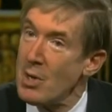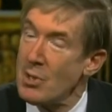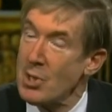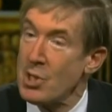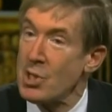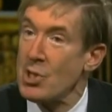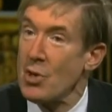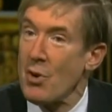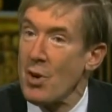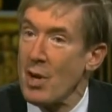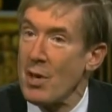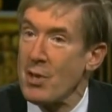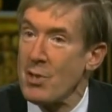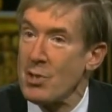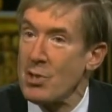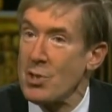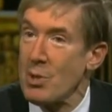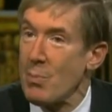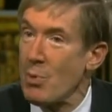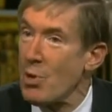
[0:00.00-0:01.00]
discerning
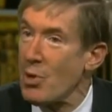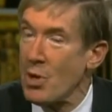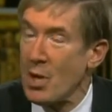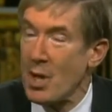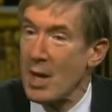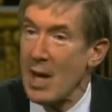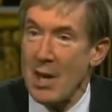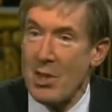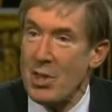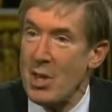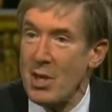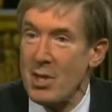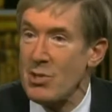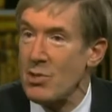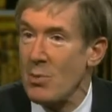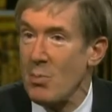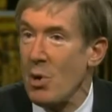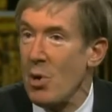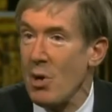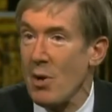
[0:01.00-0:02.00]
consumer, you can get things
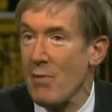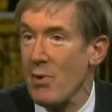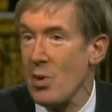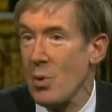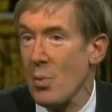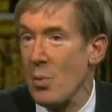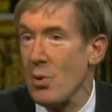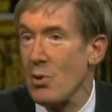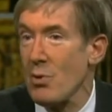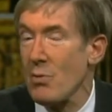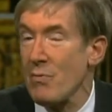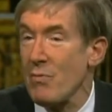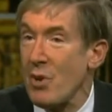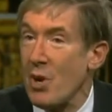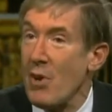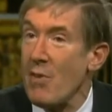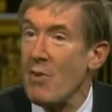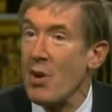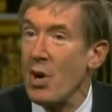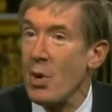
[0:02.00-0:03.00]
from all over the world
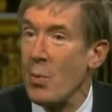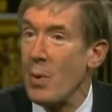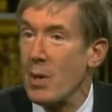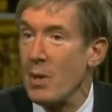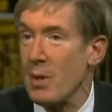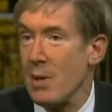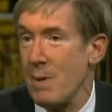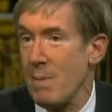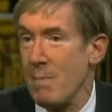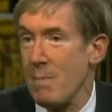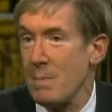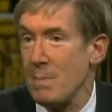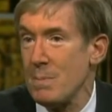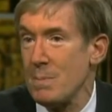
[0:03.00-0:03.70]
very, very quickly. Well, I,